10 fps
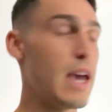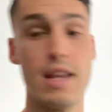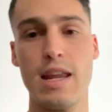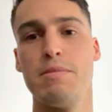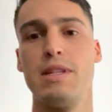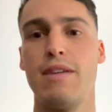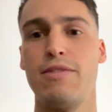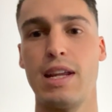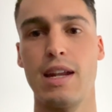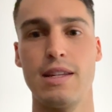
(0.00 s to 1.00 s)
And M did have
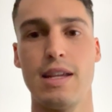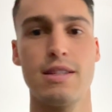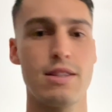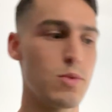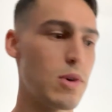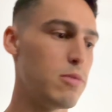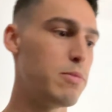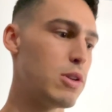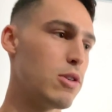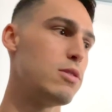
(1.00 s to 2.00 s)
to get a test as well,
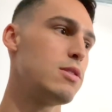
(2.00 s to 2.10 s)
because